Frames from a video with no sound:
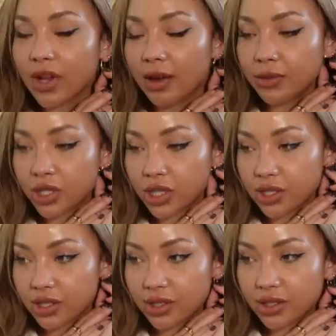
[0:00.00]
I'm
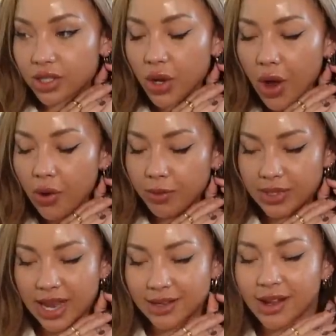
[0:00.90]
just so obsessed.